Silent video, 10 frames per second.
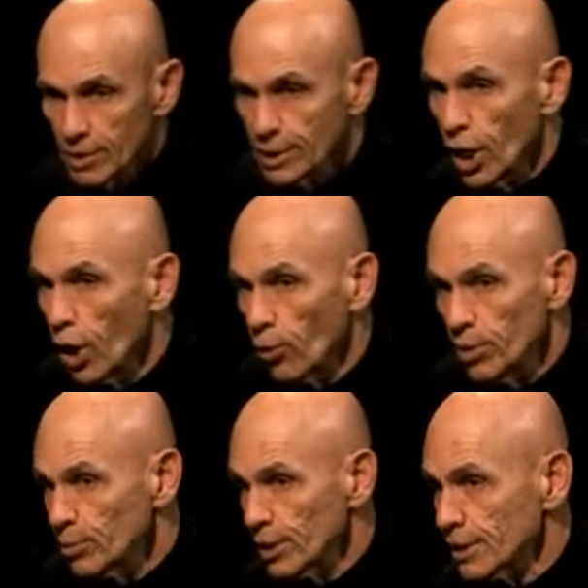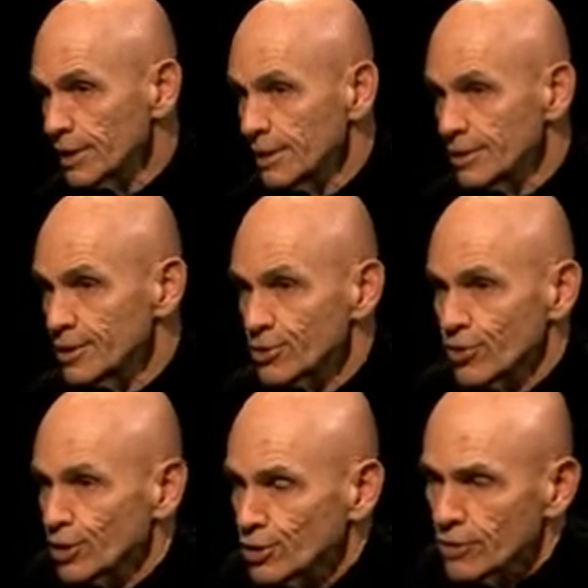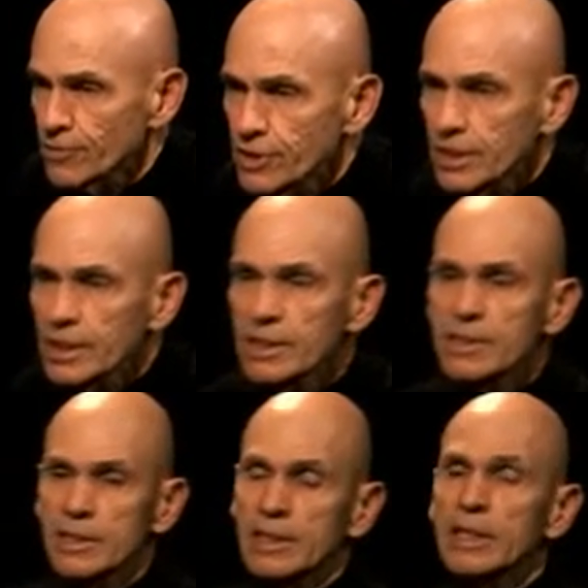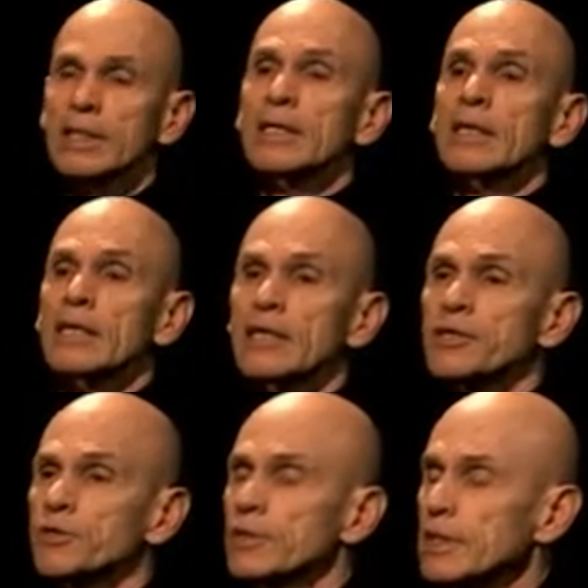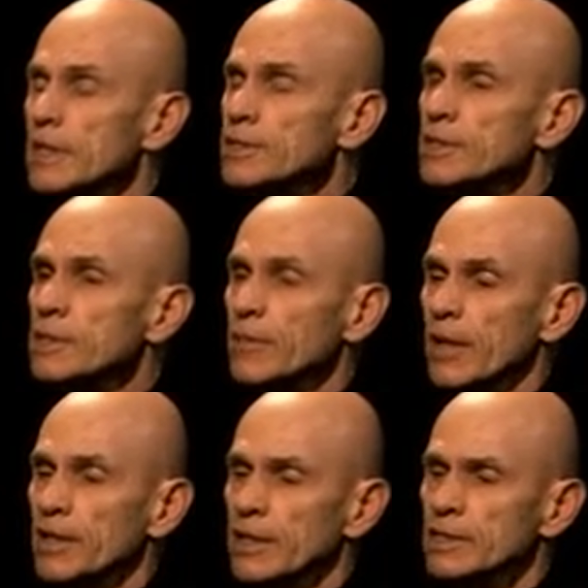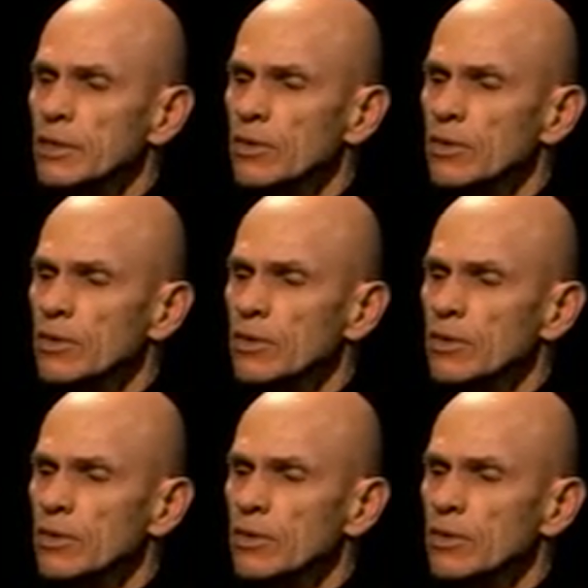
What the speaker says: we know biblically the destruction of cities, and history tells us about that.